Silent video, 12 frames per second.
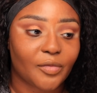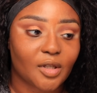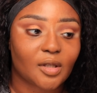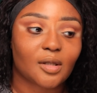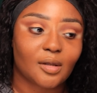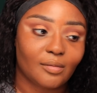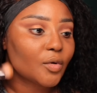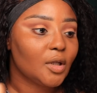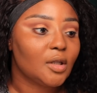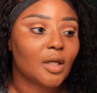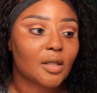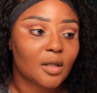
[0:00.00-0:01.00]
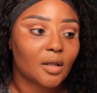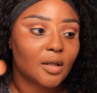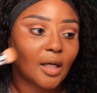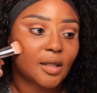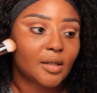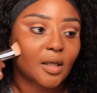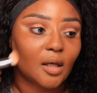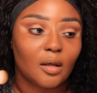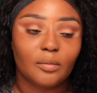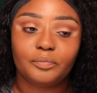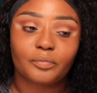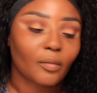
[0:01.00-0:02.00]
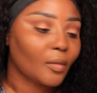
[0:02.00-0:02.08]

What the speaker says: this really does look like skin.